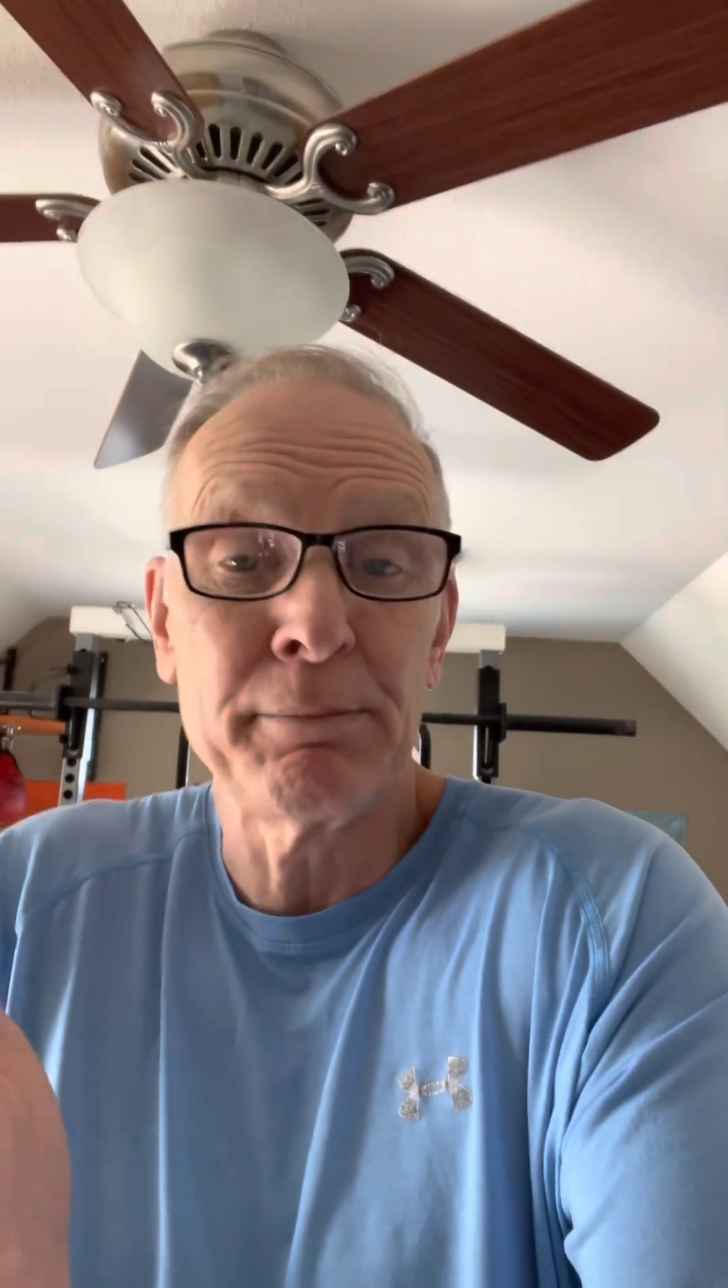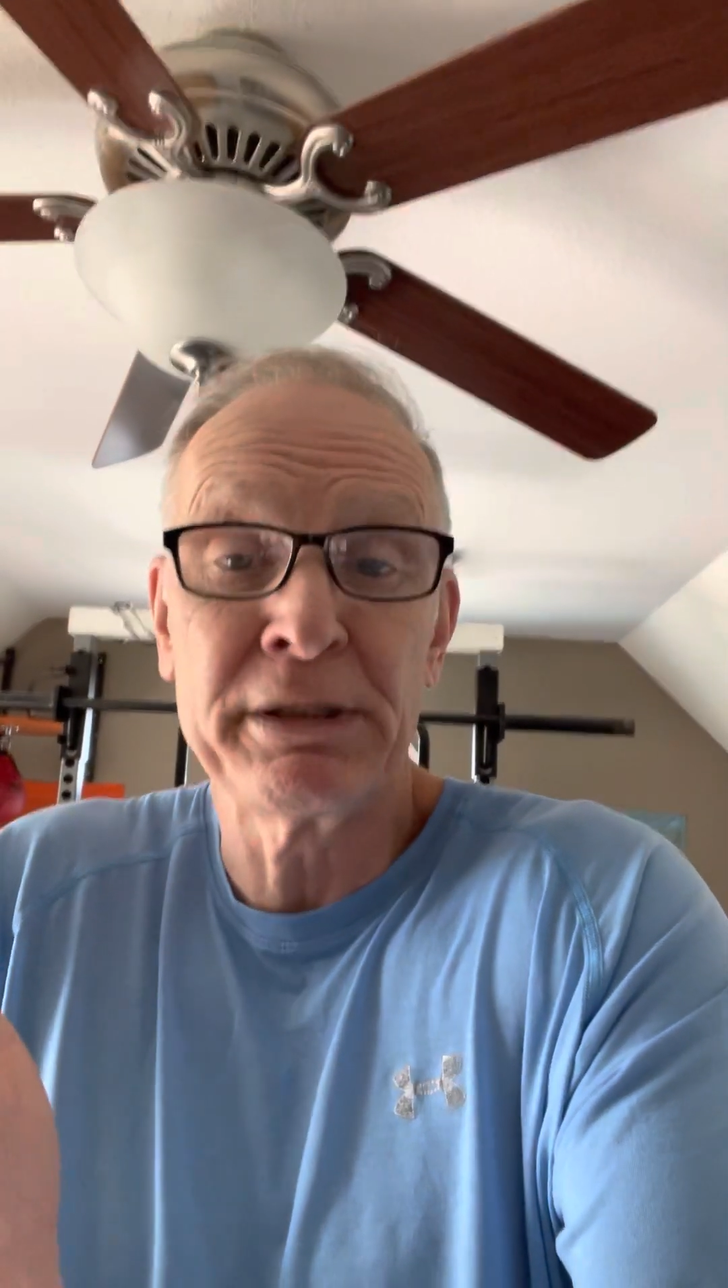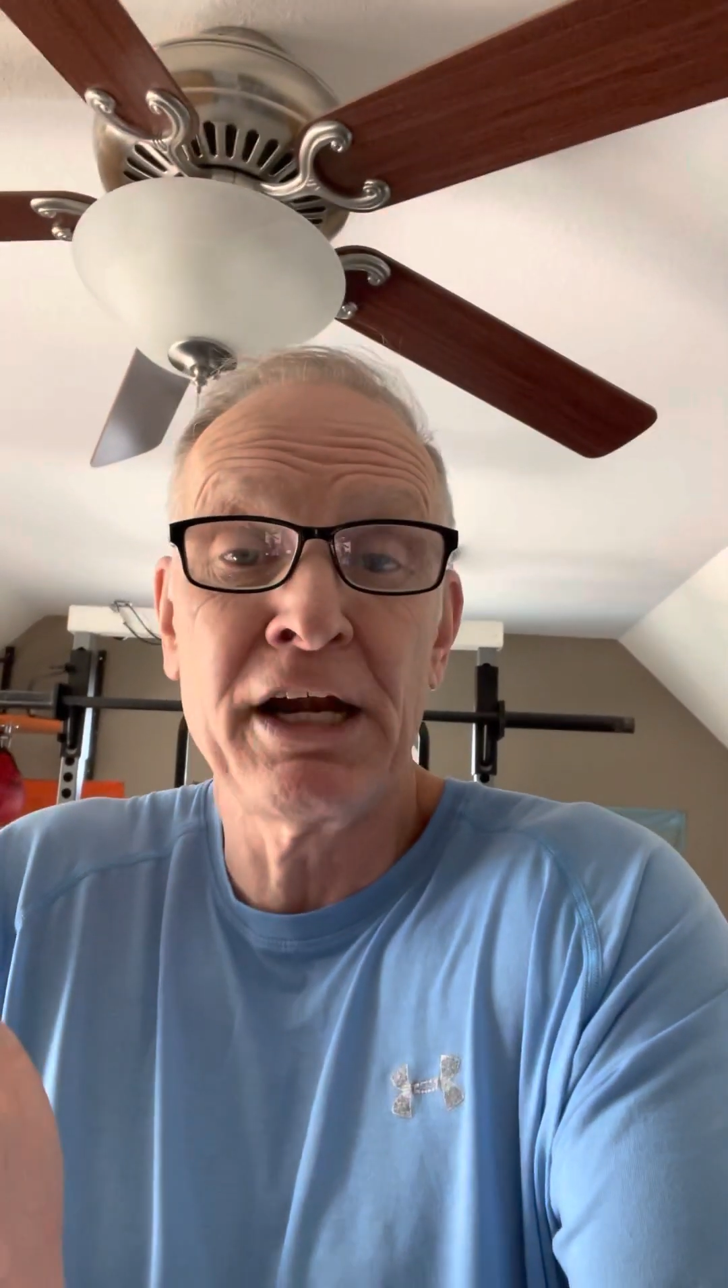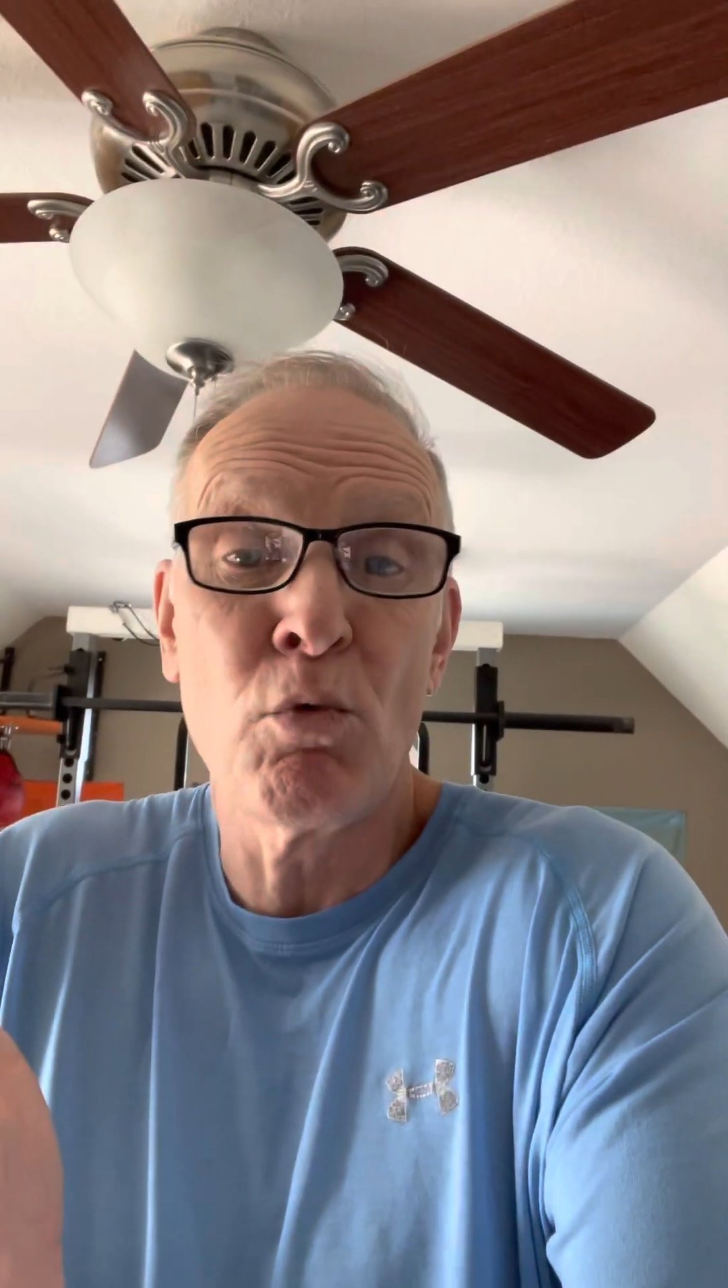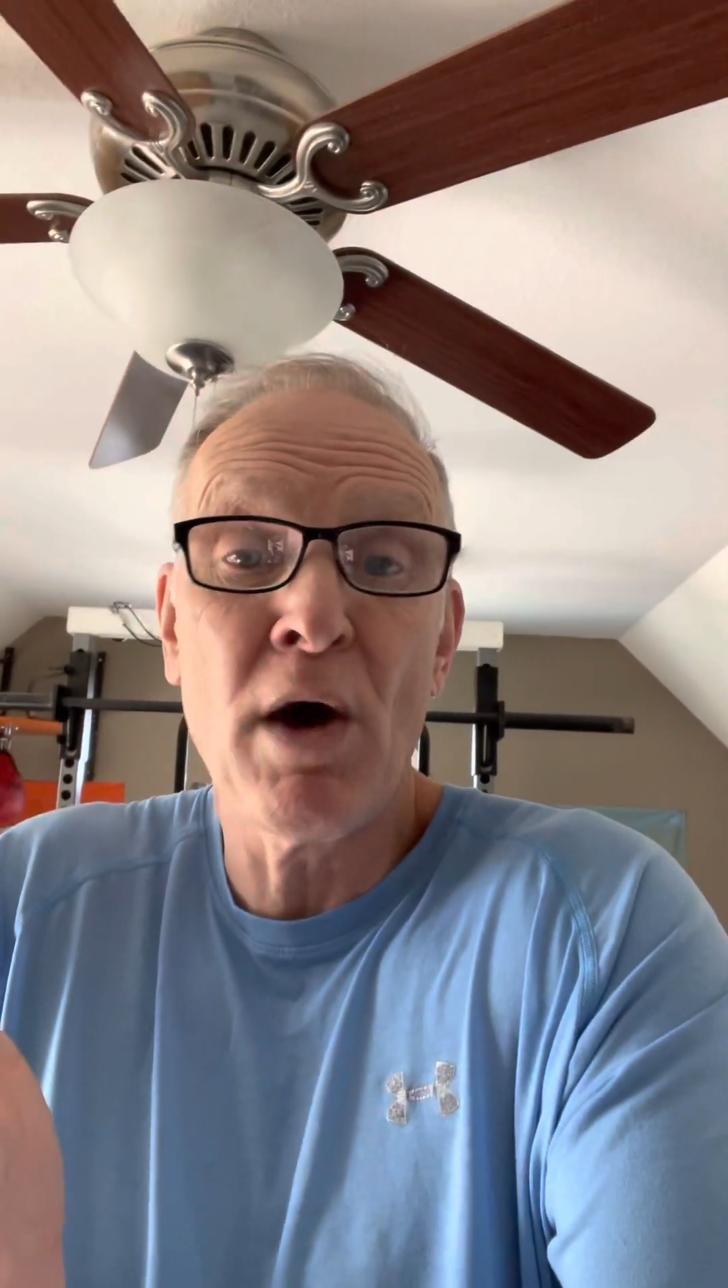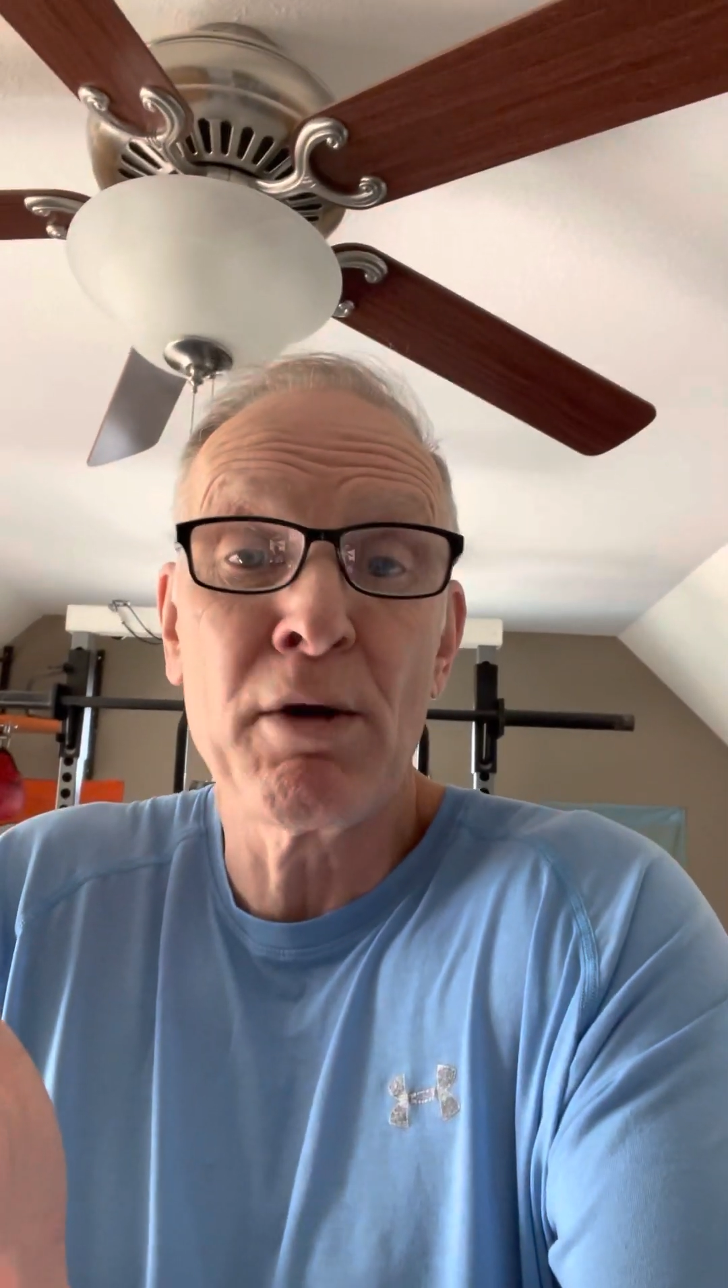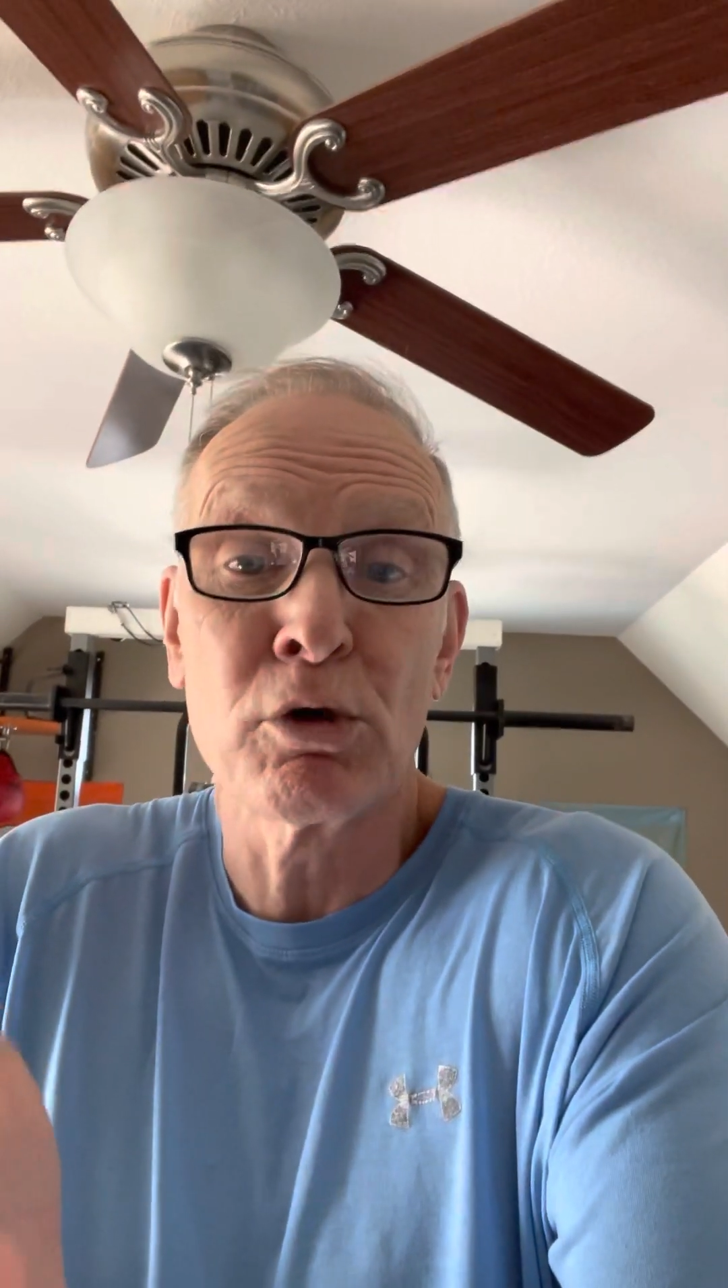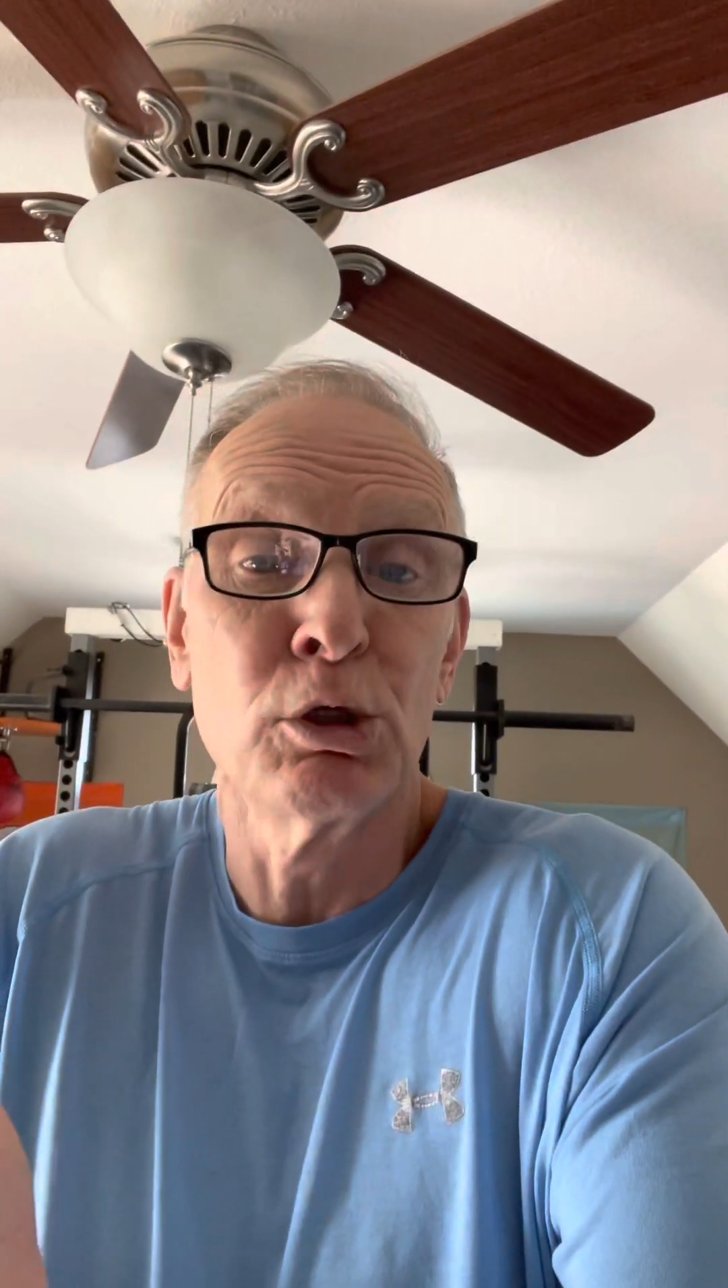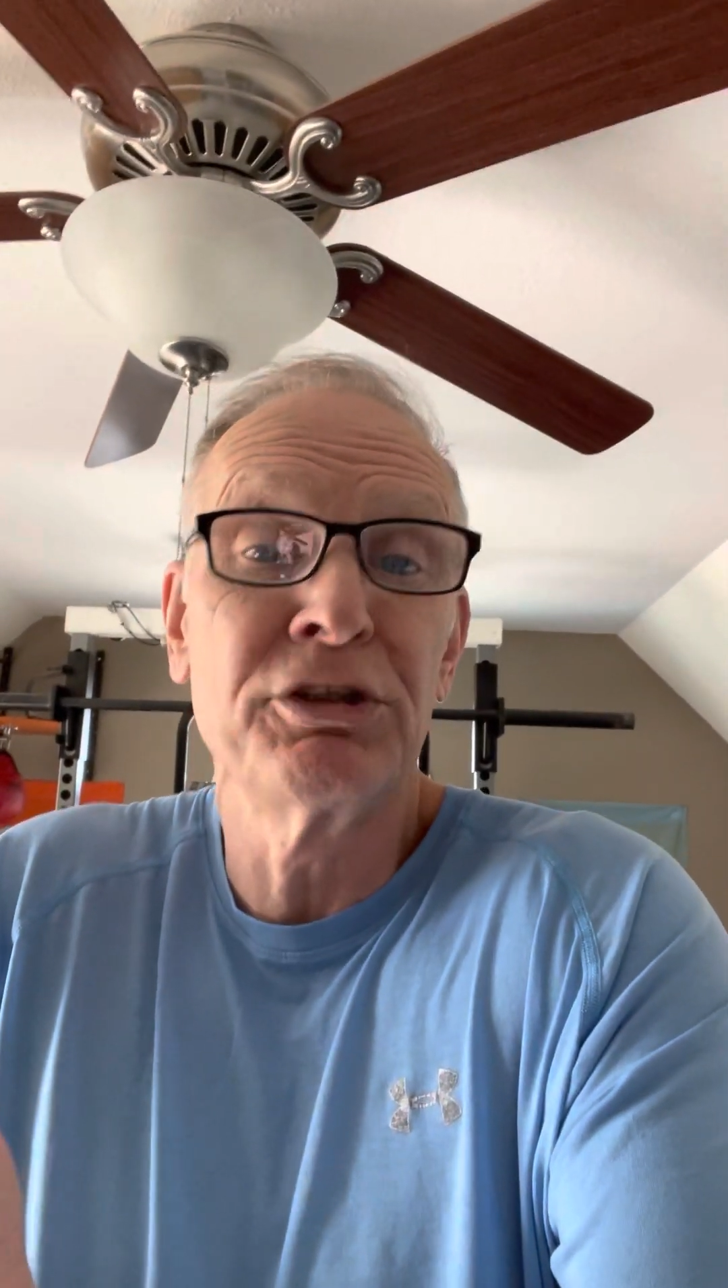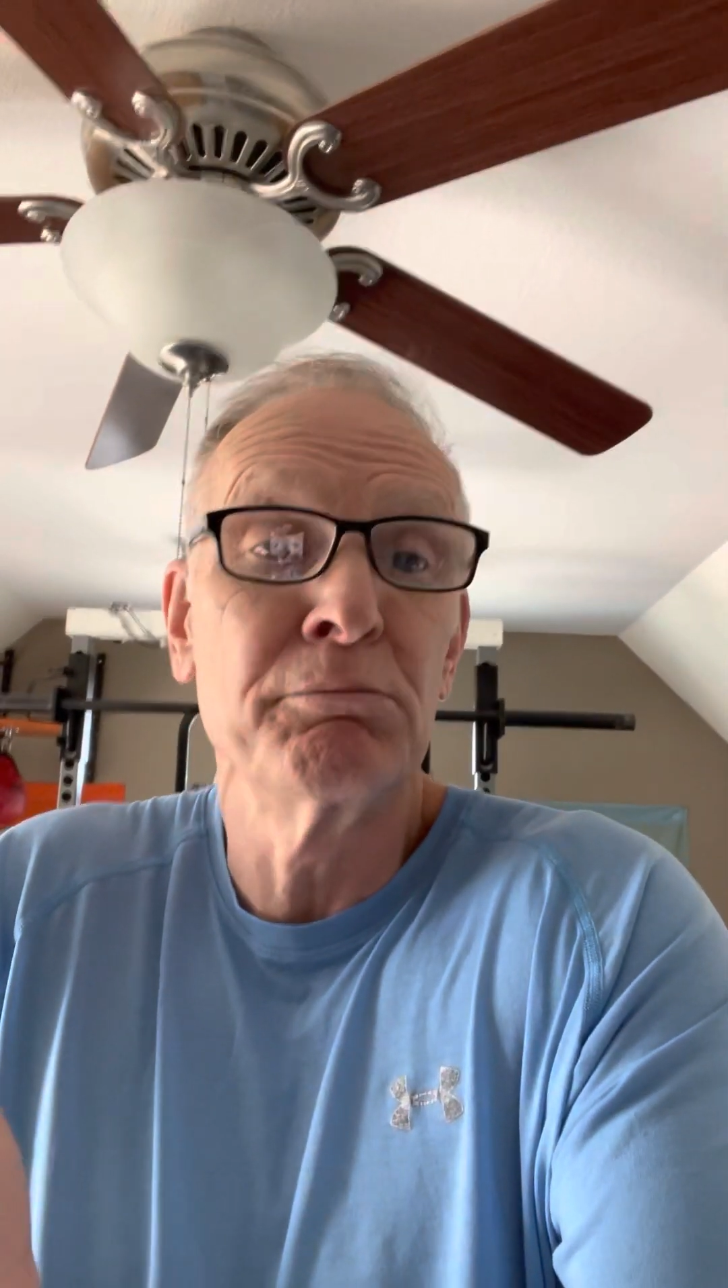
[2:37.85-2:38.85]
But anyway, we're
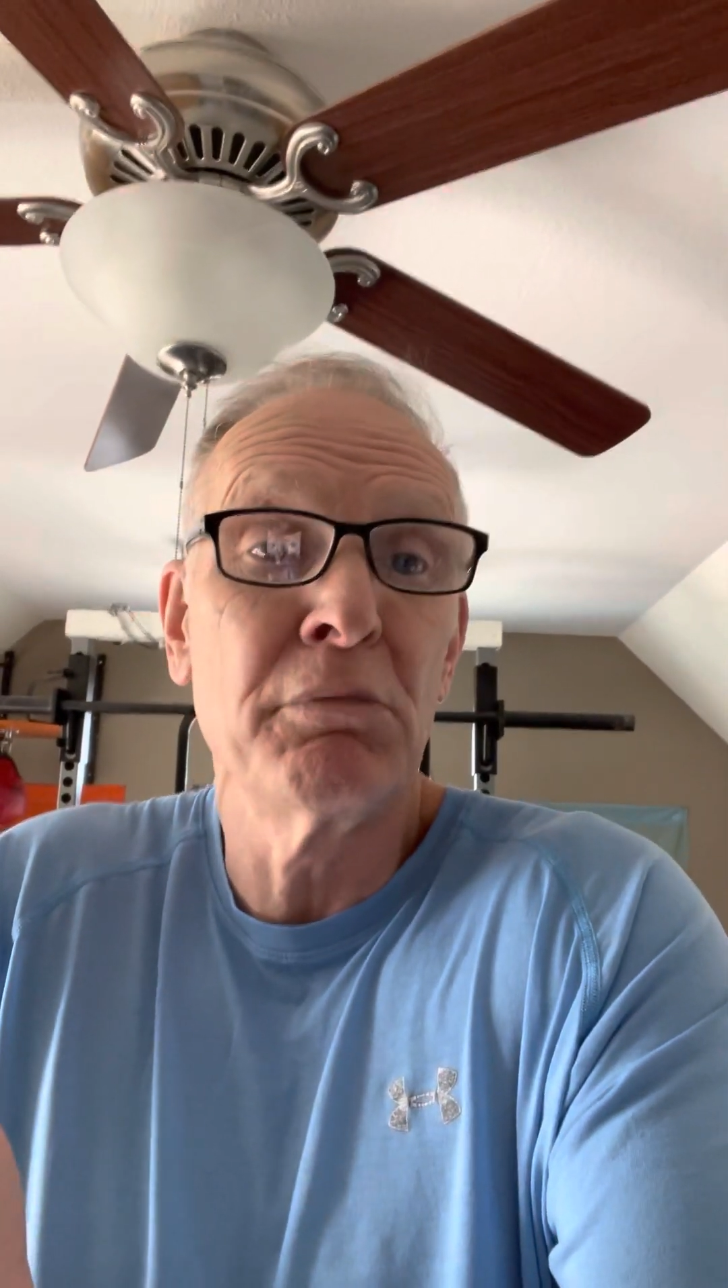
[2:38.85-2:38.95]
losing